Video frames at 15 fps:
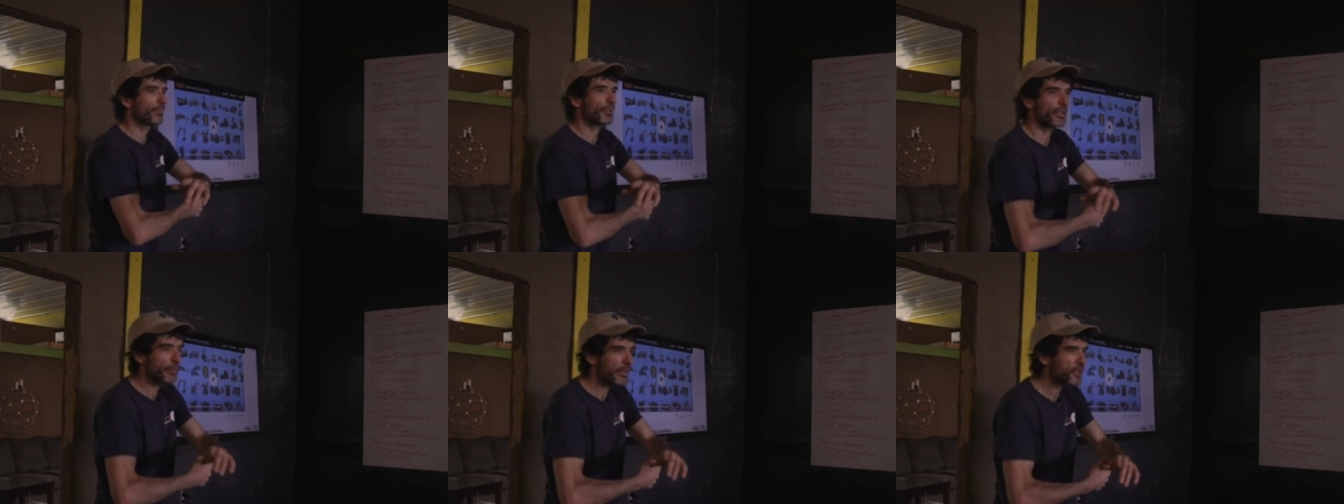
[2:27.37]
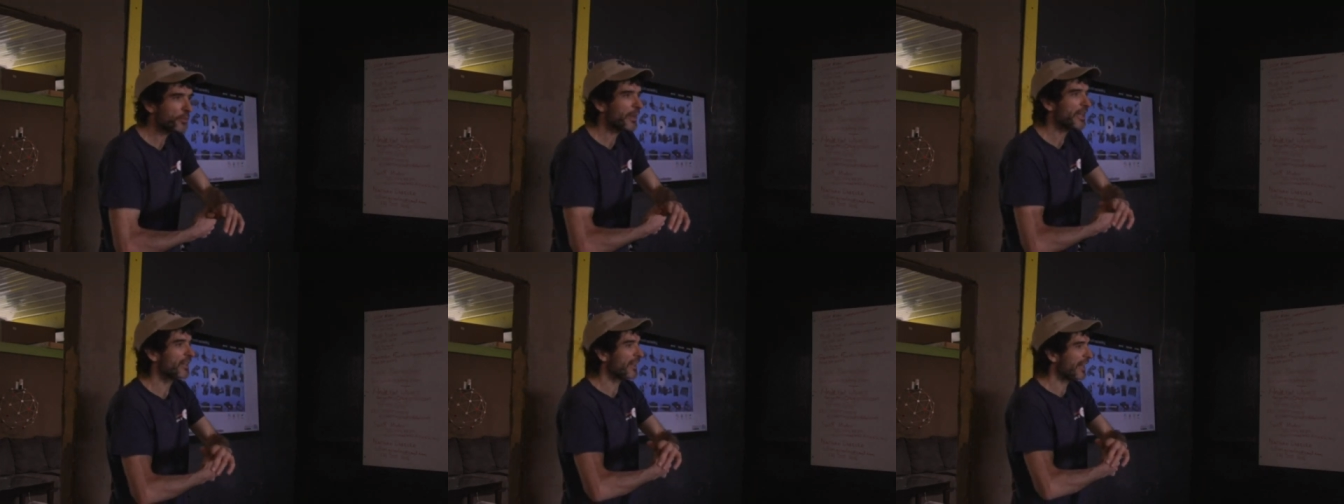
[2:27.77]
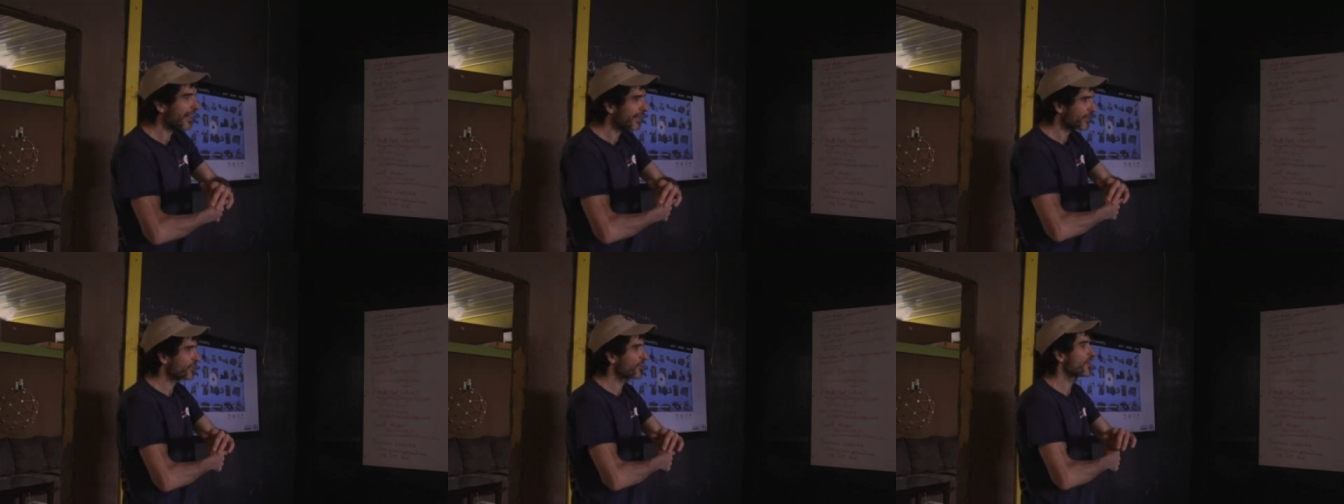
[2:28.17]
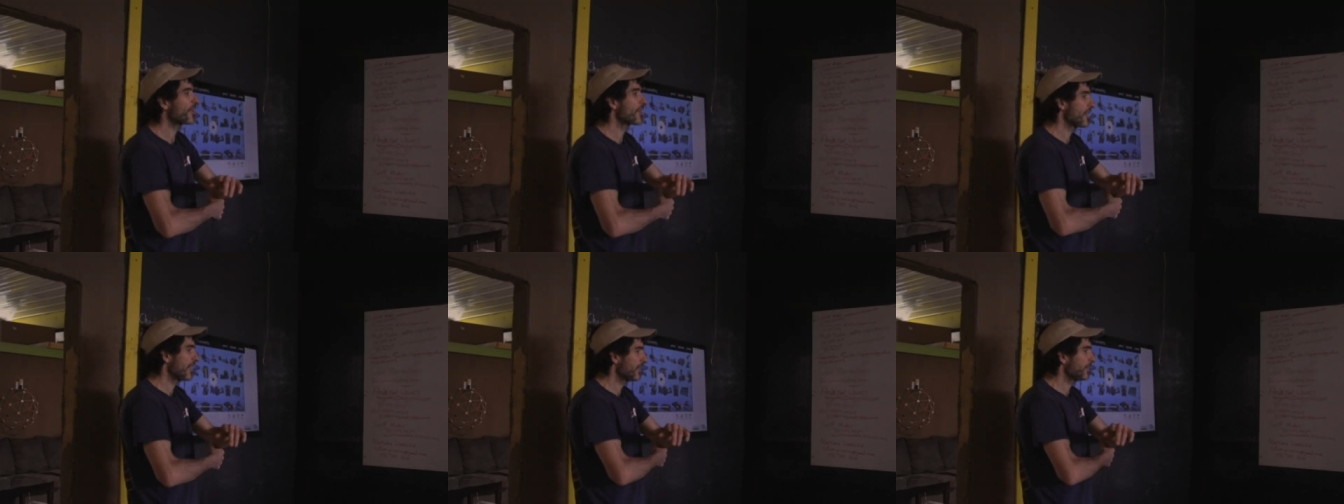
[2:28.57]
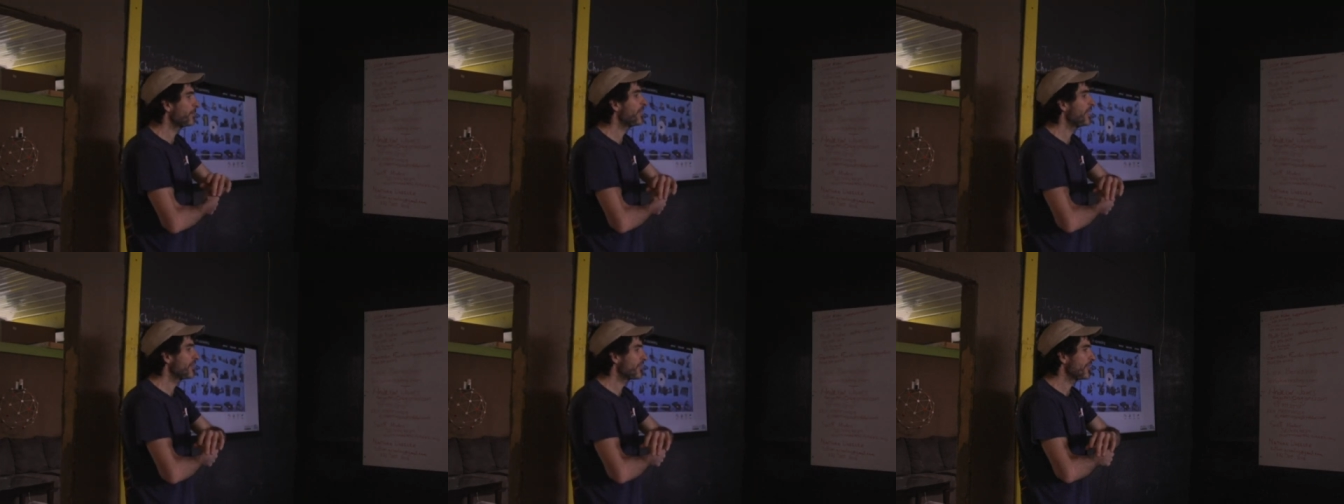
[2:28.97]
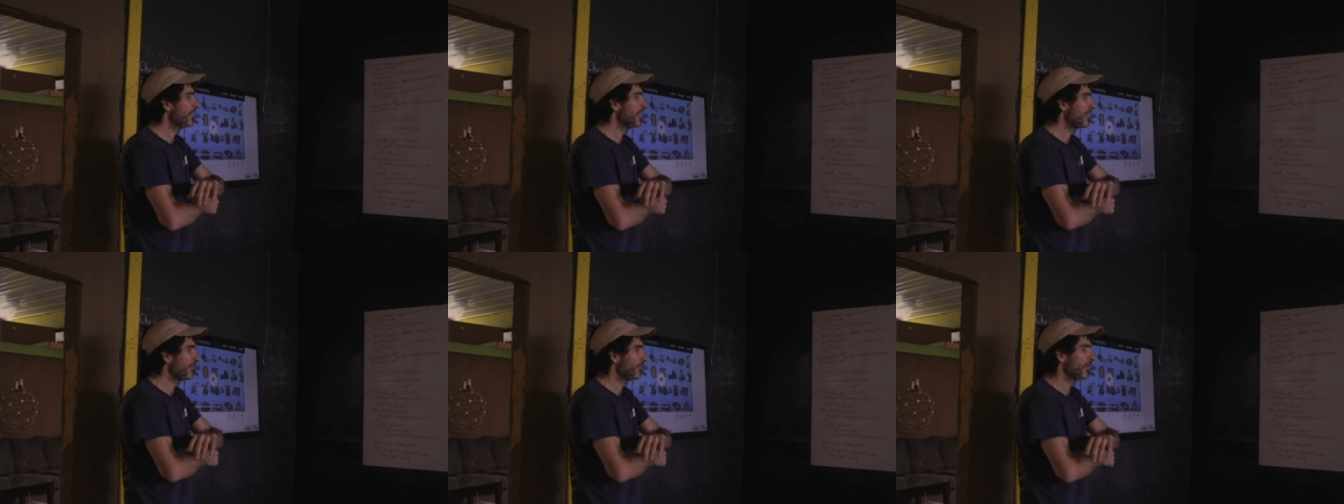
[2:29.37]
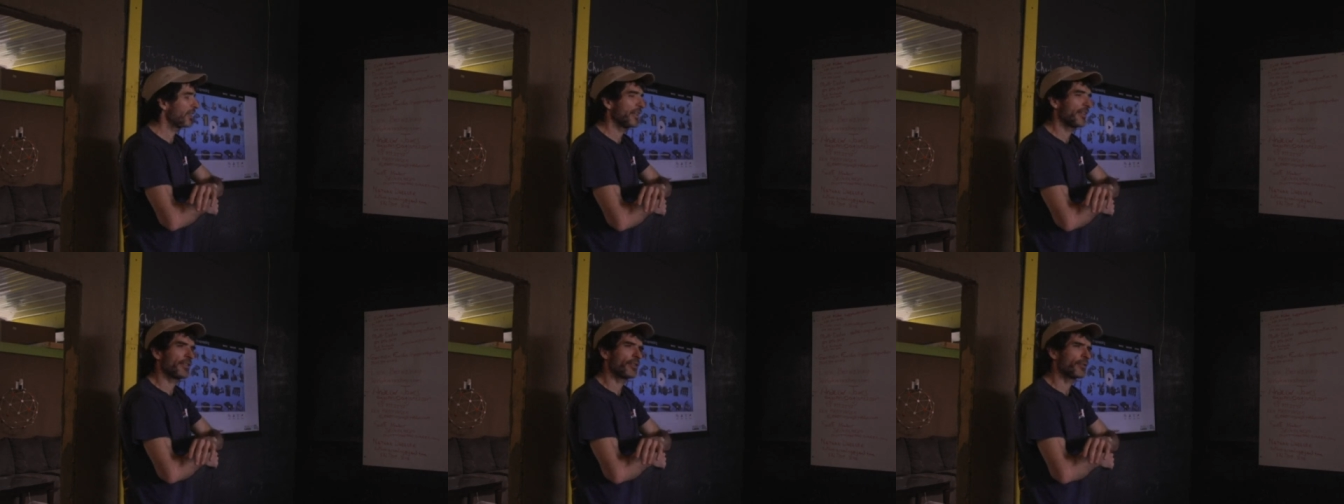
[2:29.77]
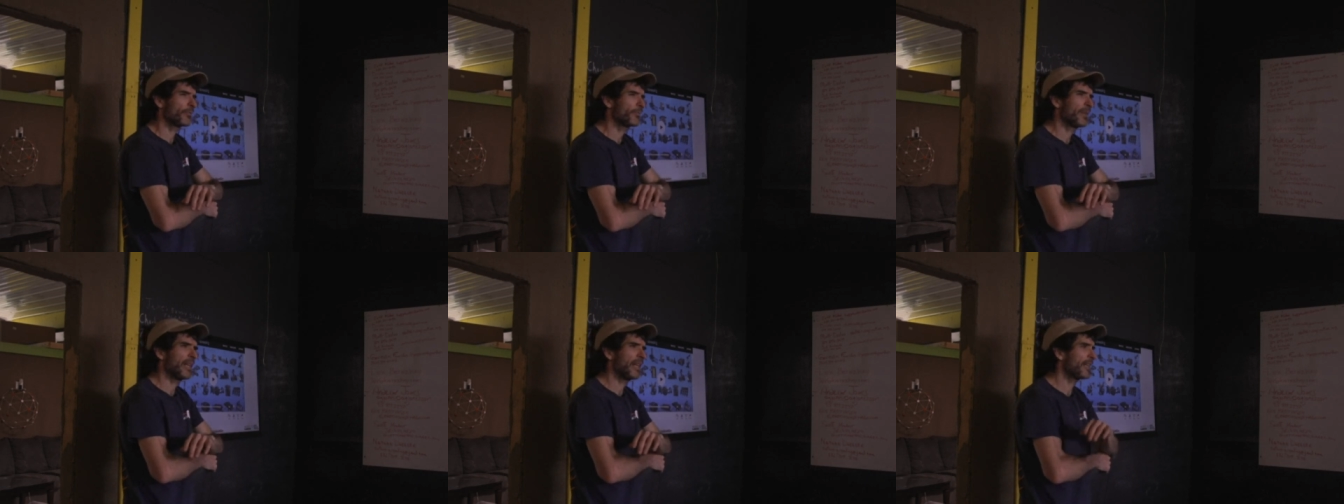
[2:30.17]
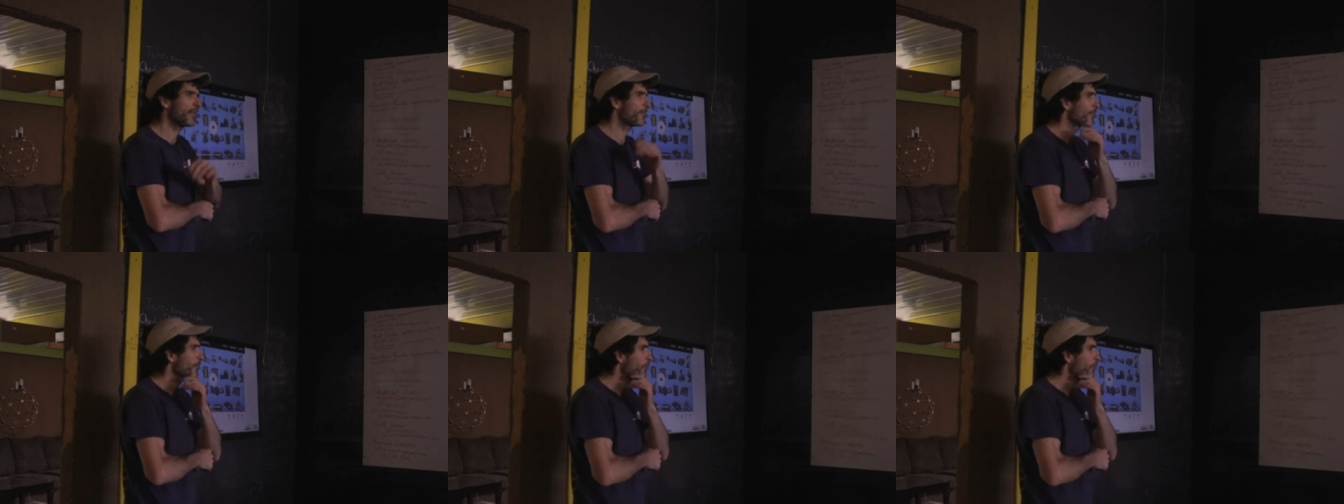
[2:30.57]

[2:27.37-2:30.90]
pretty much my last year at the PhD level, I thought, man,